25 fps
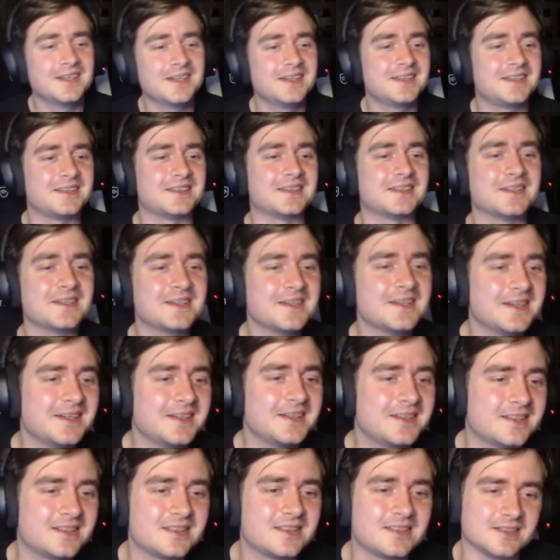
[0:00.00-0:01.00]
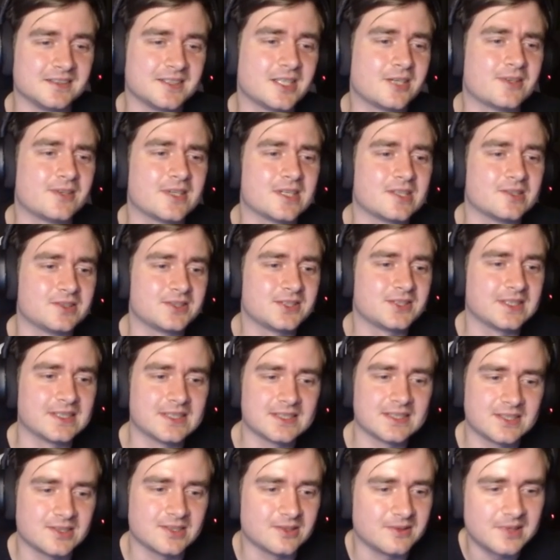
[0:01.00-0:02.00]
Yeah, and Terra Arms. Yeah,
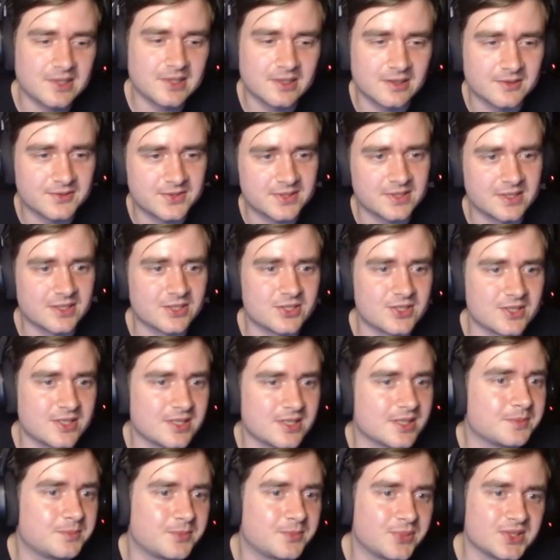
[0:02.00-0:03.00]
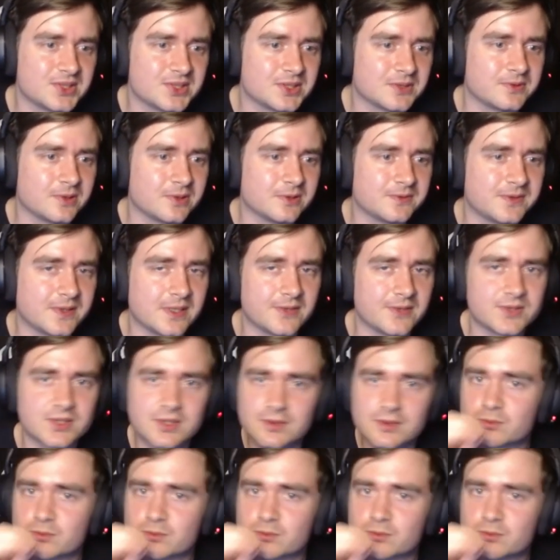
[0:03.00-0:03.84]
so a lot of synergy here. Priest of Old Faiths.